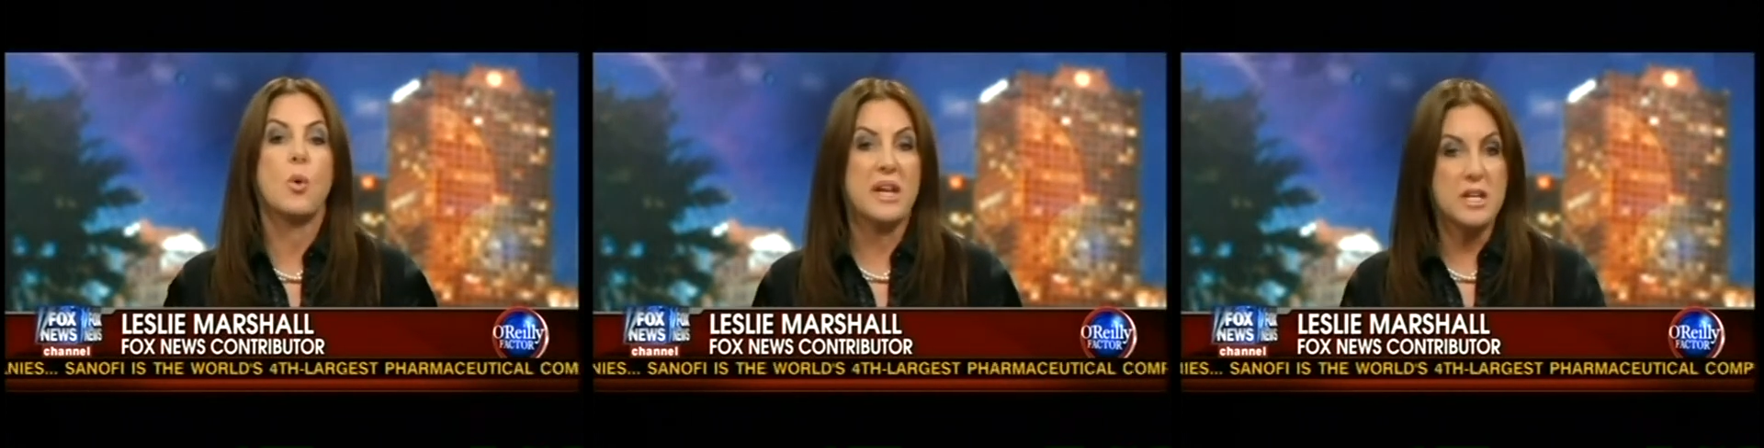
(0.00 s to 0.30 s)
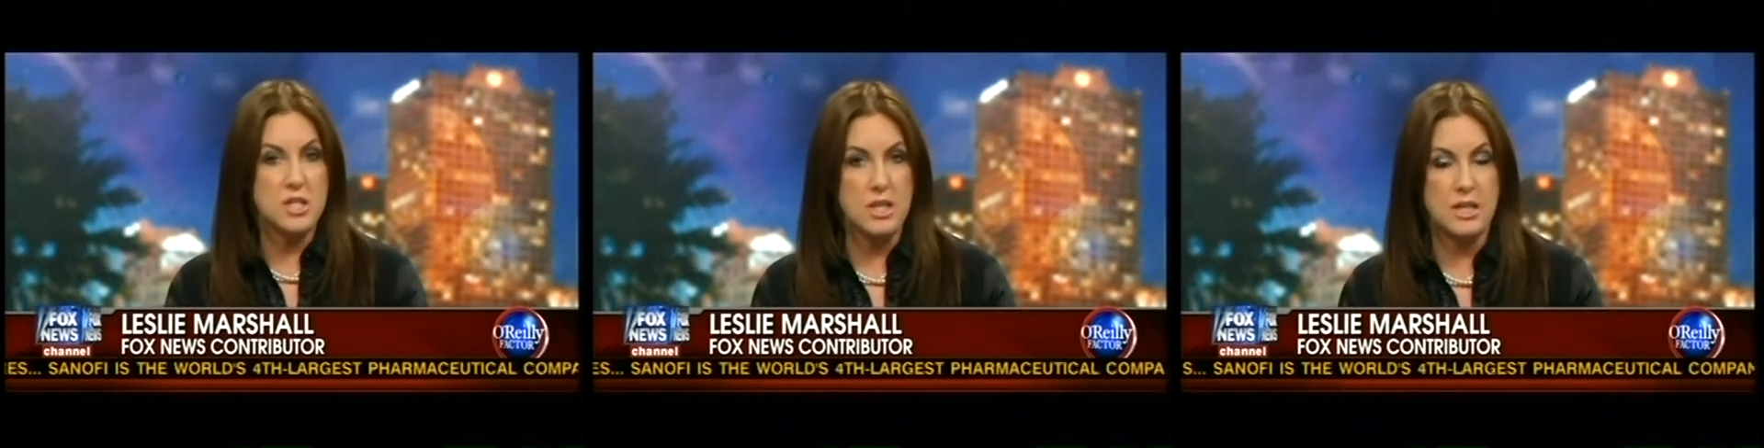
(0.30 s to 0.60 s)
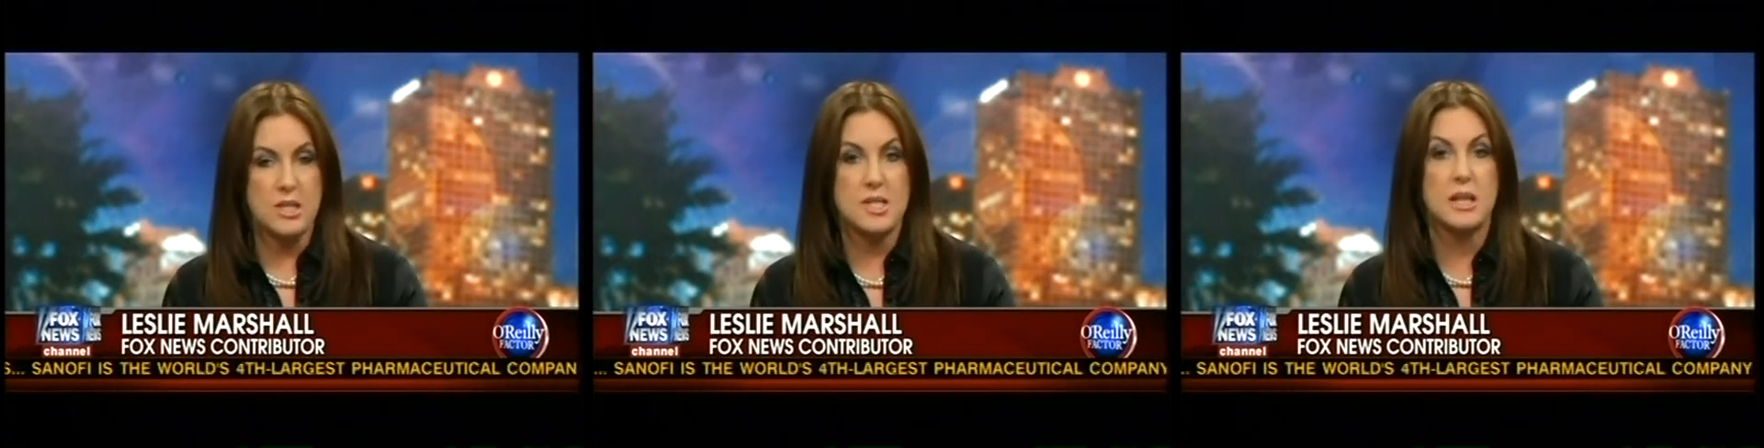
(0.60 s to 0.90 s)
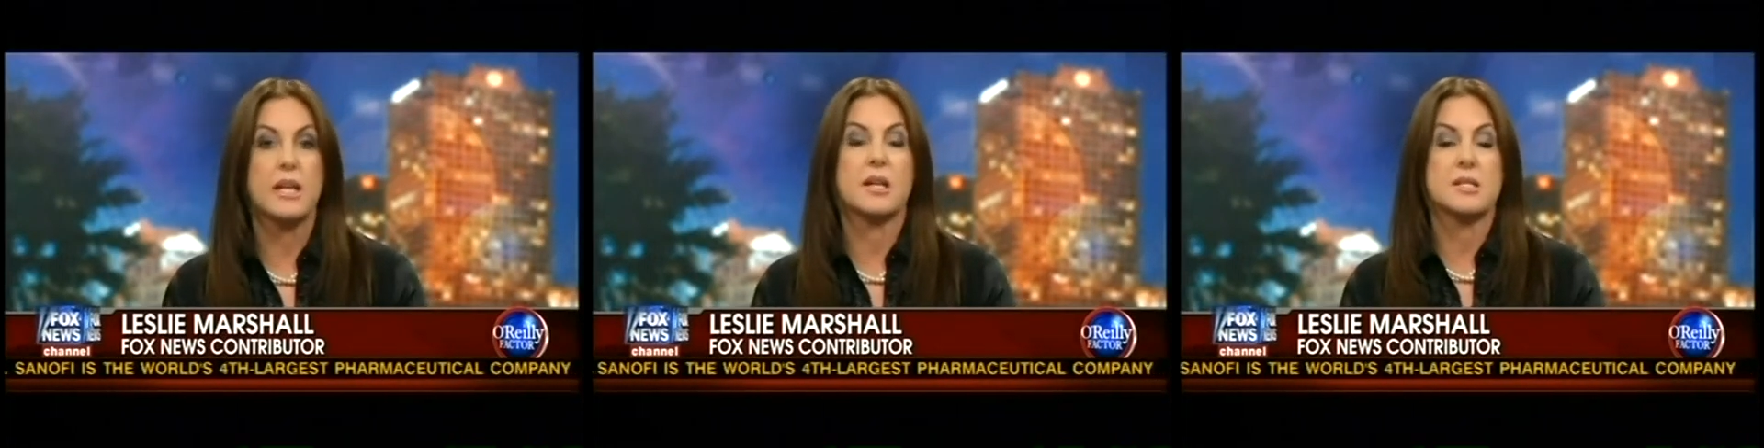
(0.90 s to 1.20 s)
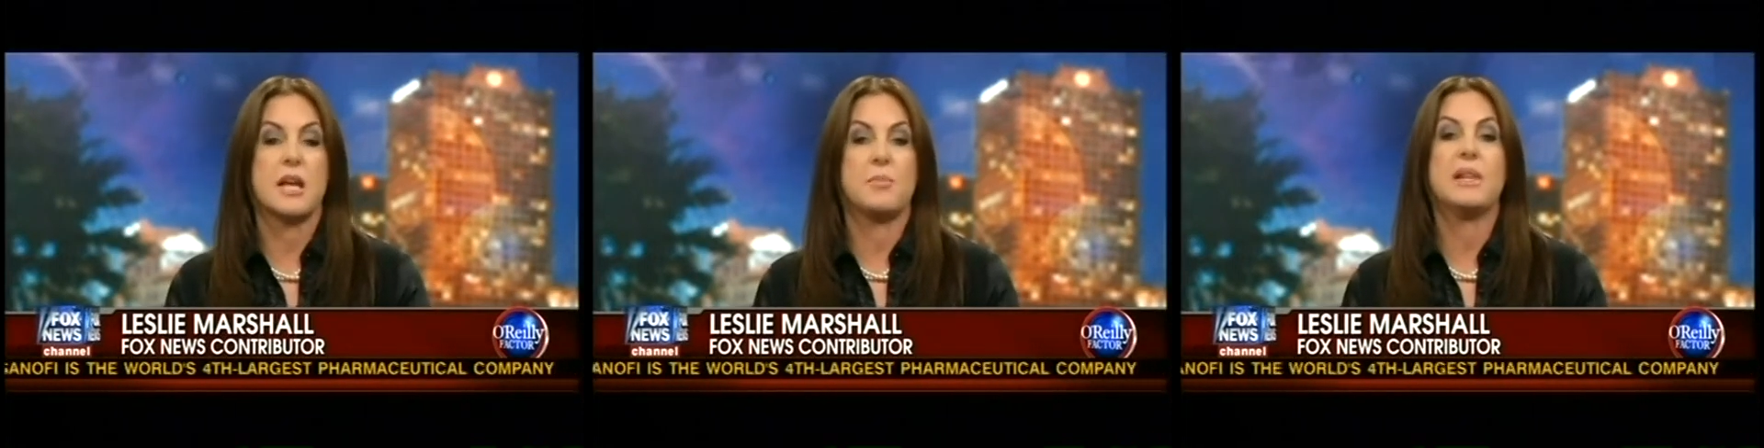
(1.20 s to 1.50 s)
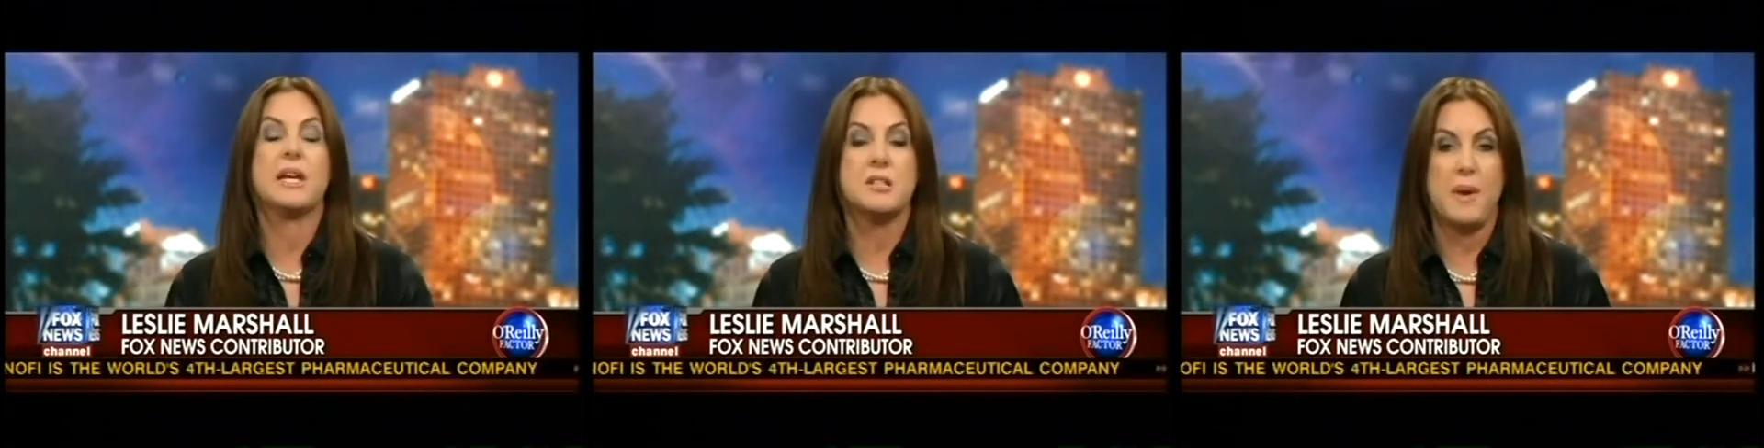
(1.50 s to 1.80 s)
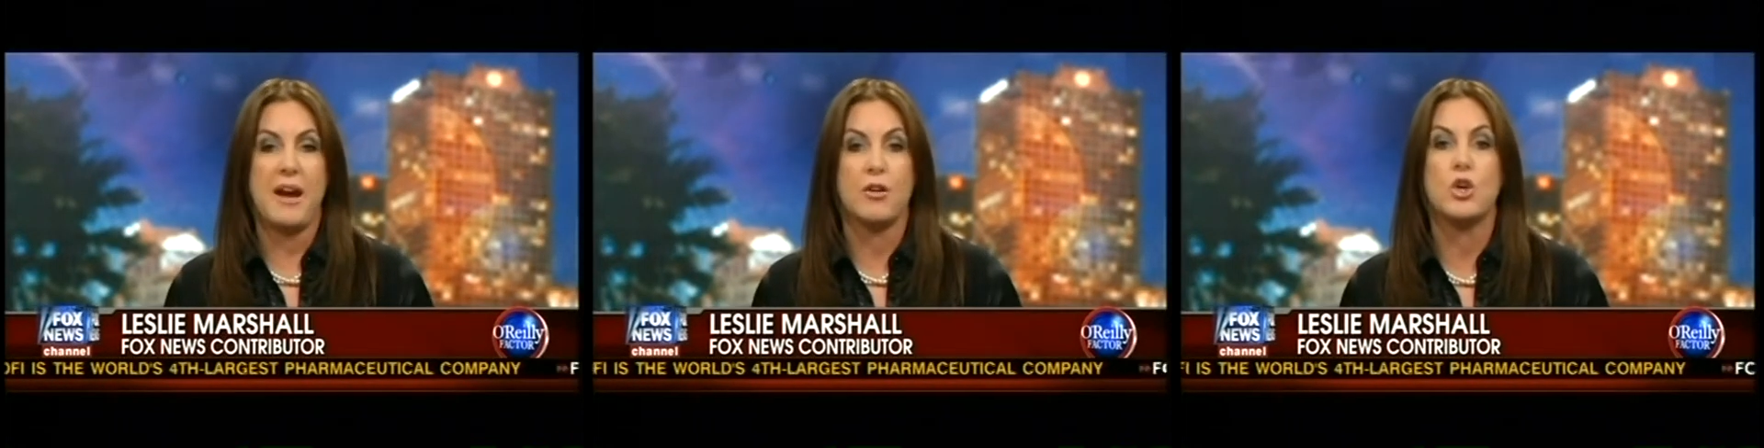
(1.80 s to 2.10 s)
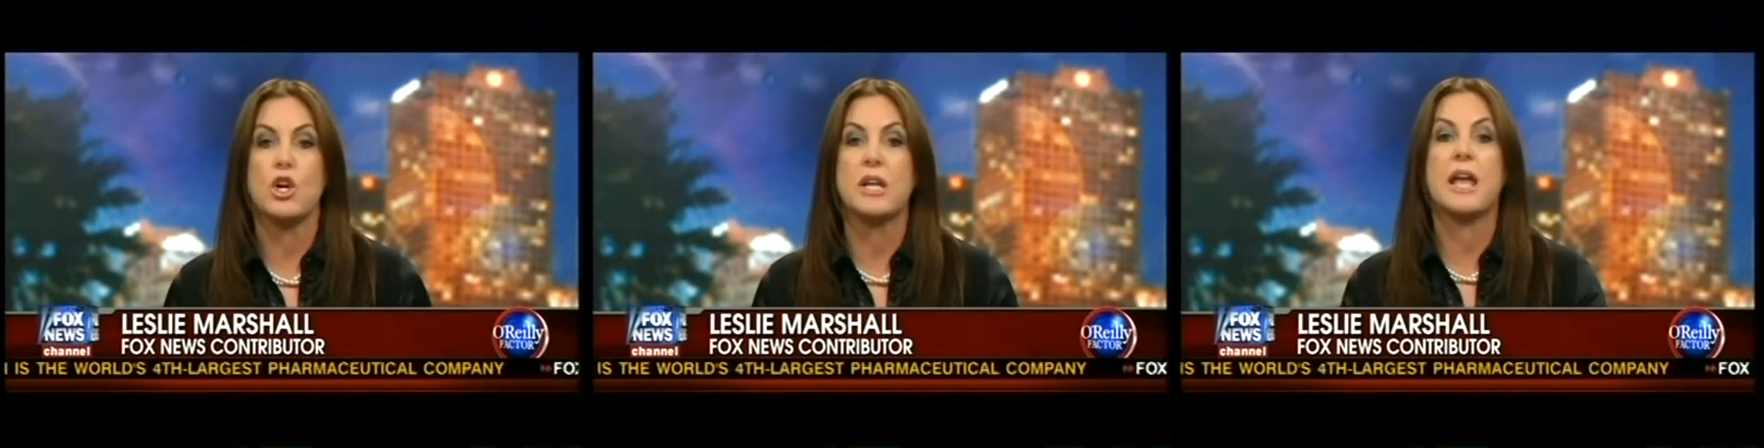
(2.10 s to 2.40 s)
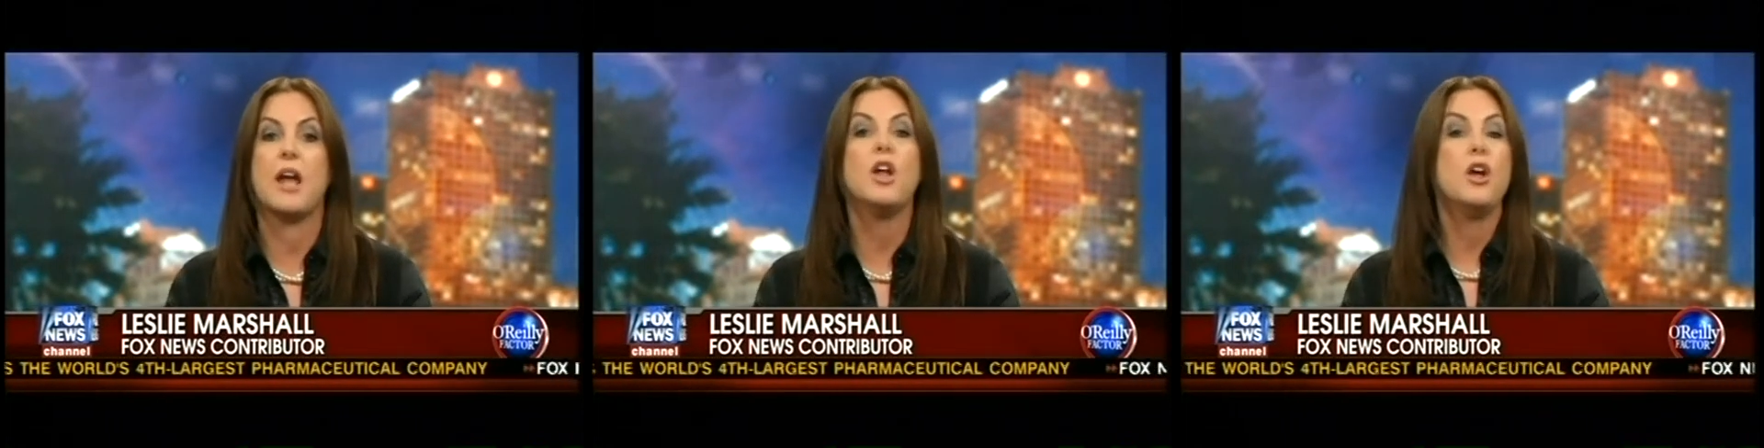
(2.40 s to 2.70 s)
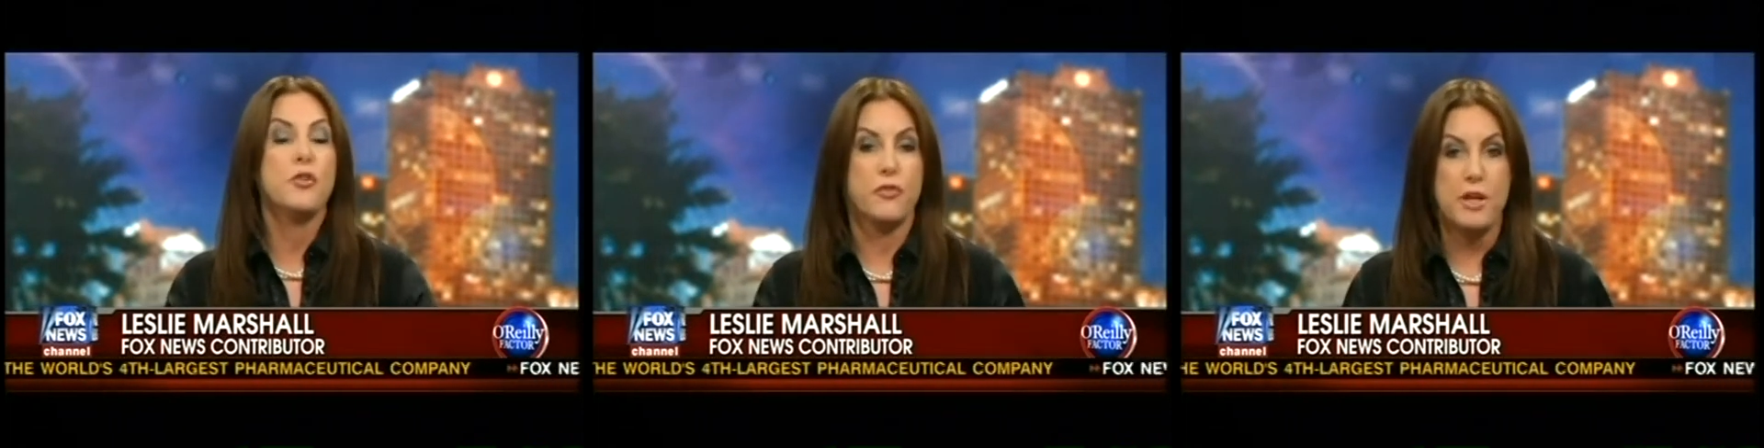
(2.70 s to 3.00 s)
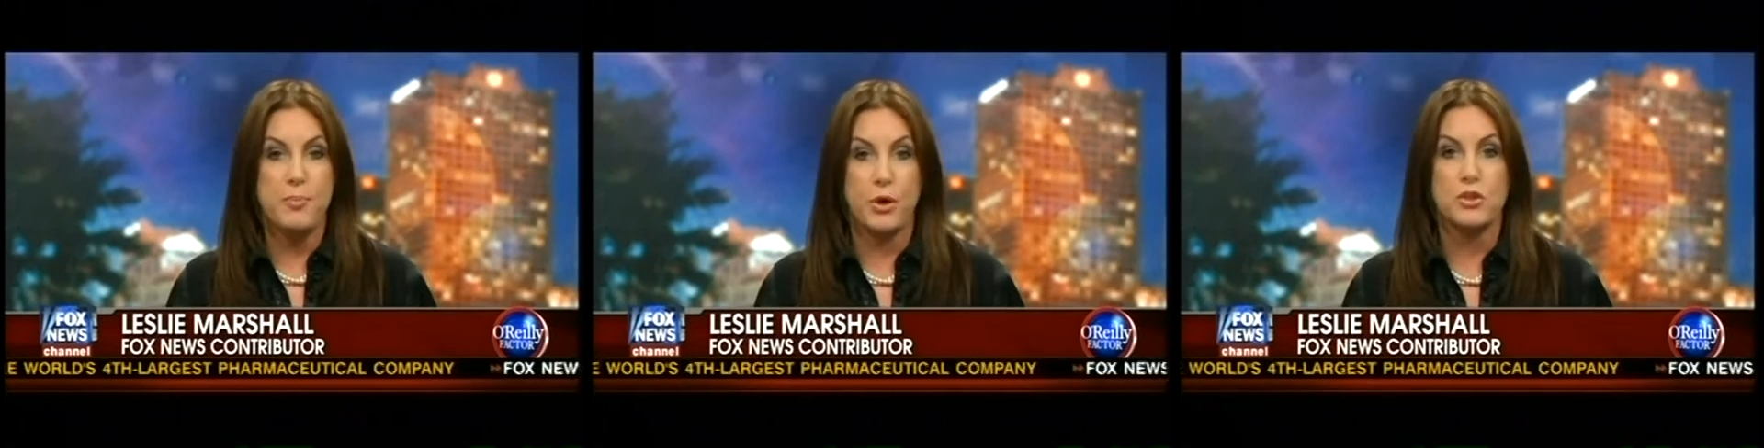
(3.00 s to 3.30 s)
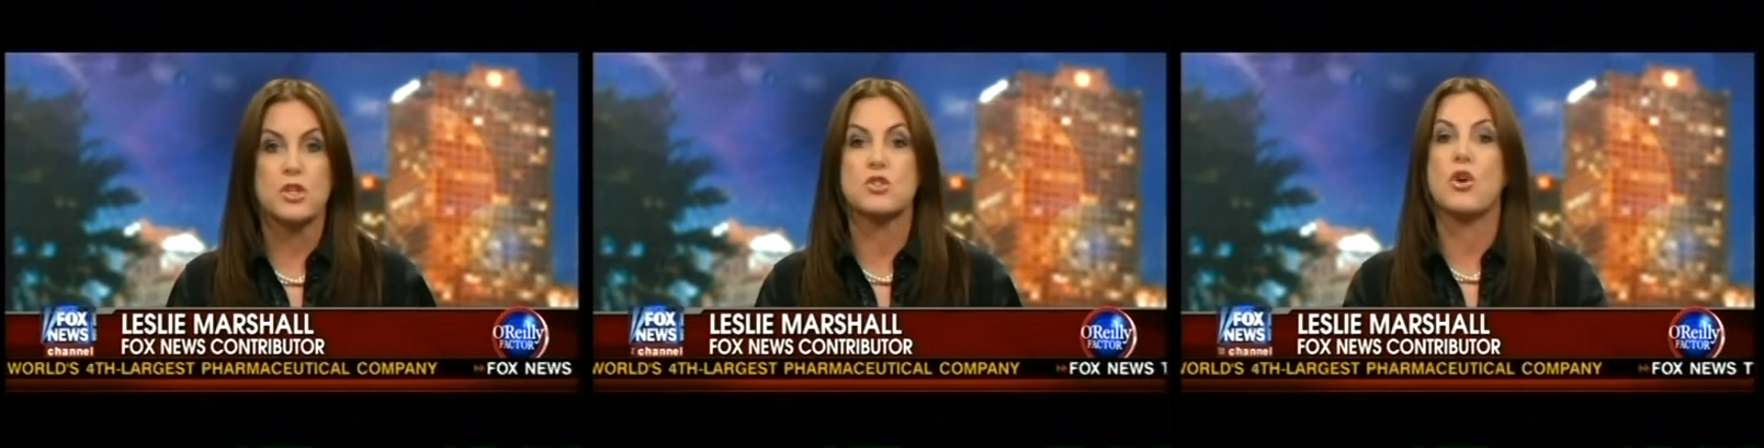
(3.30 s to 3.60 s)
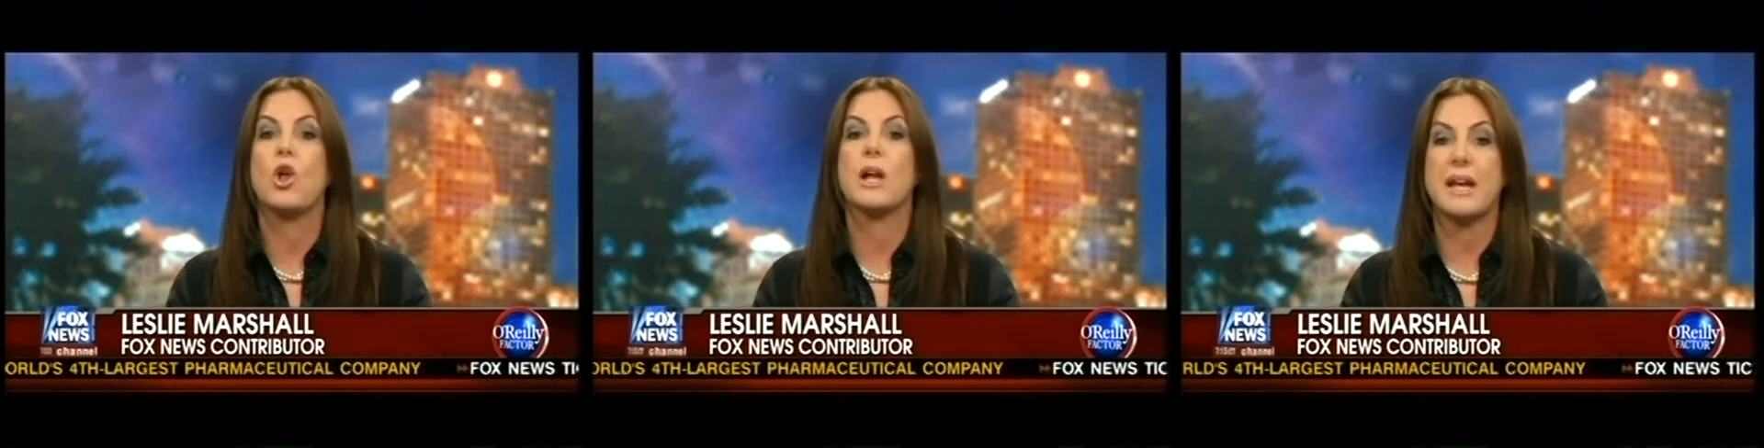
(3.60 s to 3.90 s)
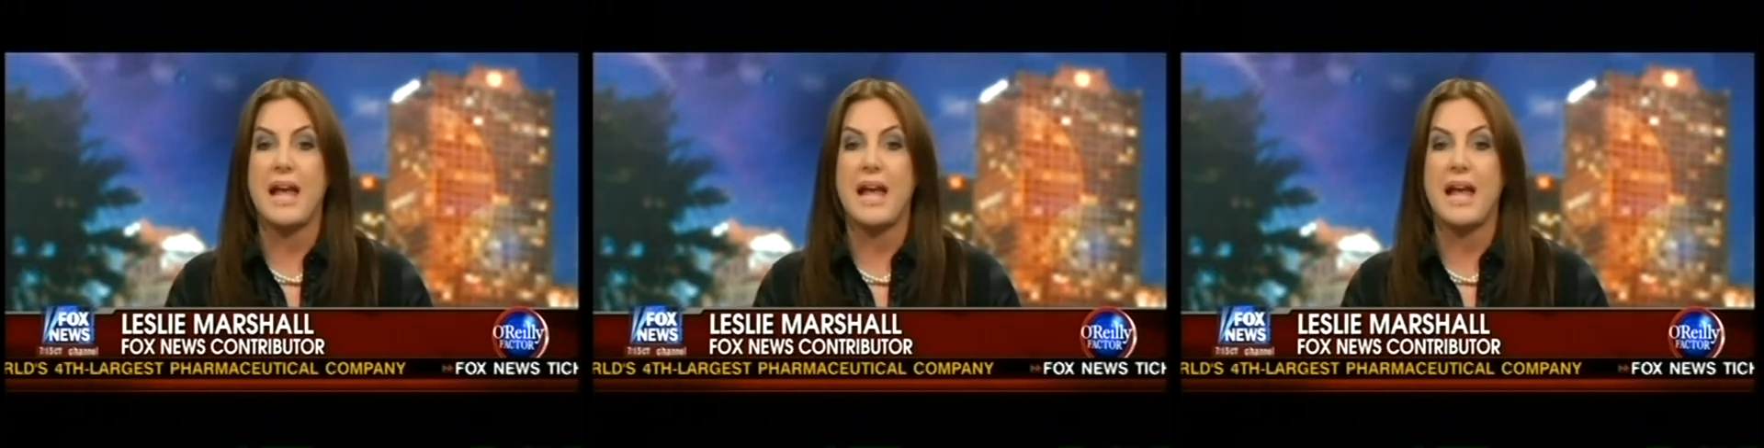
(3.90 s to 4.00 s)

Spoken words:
into these clinics like Planned Parenthood and get free birth control and